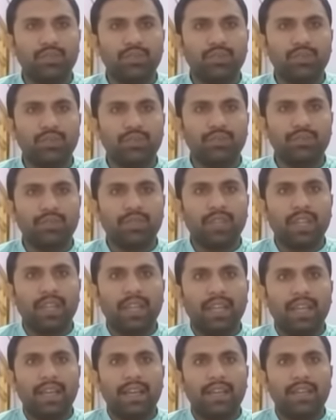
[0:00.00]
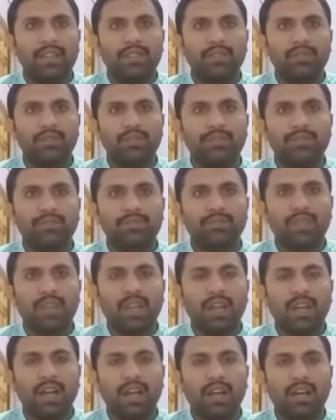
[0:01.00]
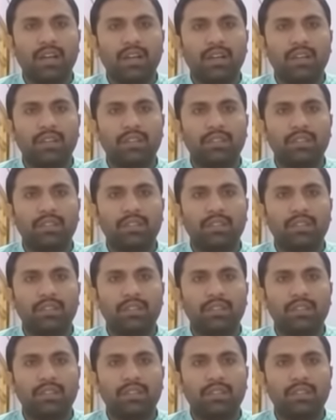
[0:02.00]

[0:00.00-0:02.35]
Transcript: to allude uh,